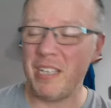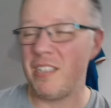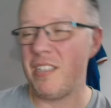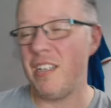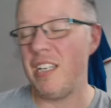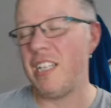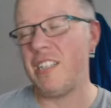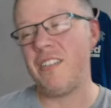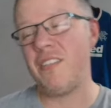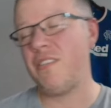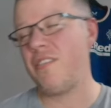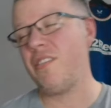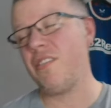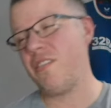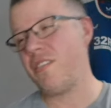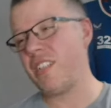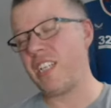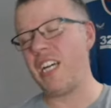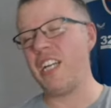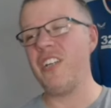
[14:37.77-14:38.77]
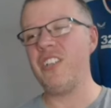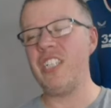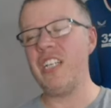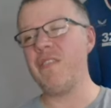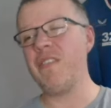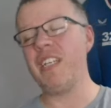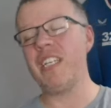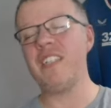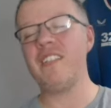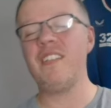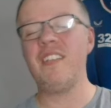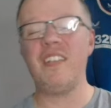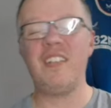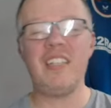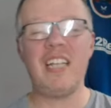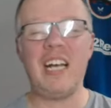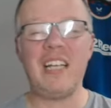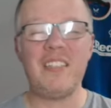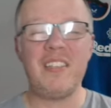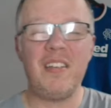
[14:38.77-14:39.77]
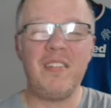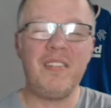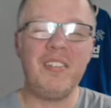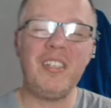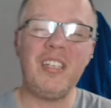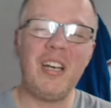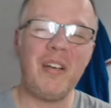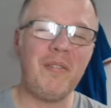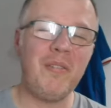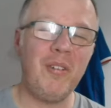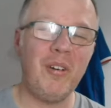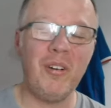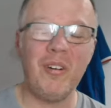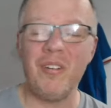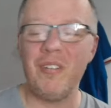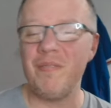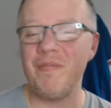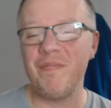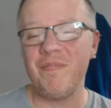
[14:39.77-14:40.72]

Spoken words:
So let's just kind of generally consider that. So, you know, look,